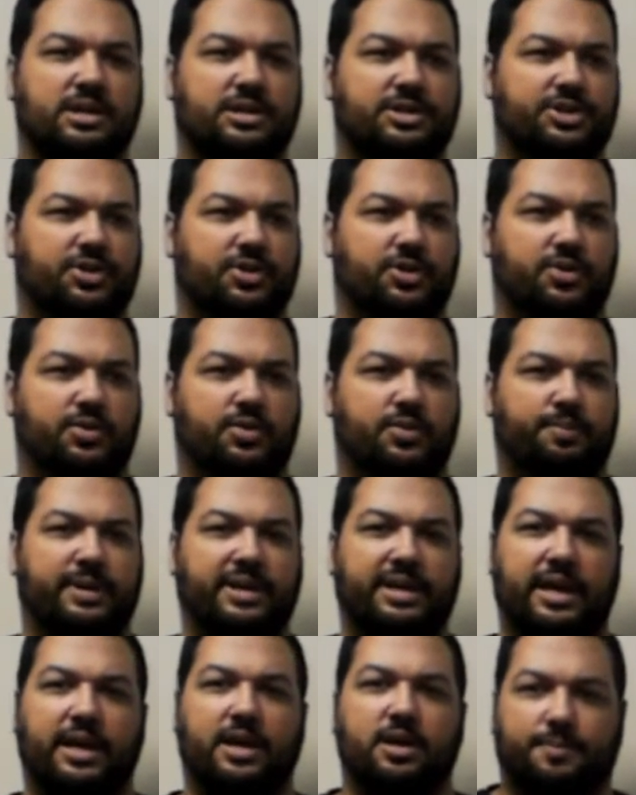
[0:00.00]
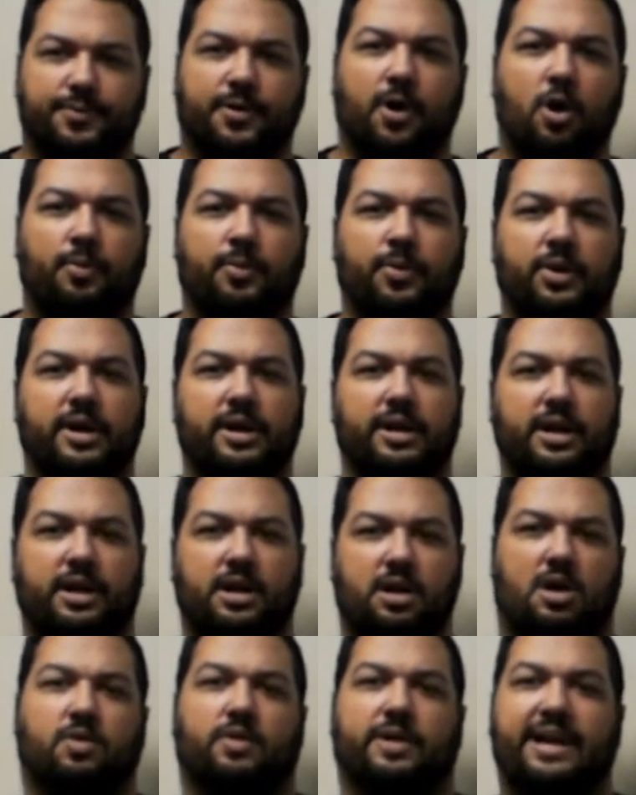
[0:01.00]
to be inappropriate in
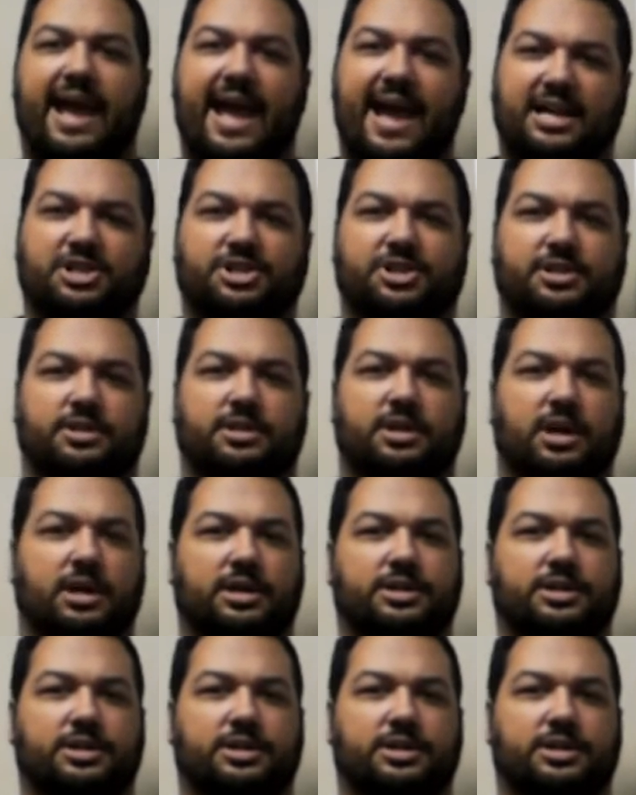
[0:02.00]
our reaction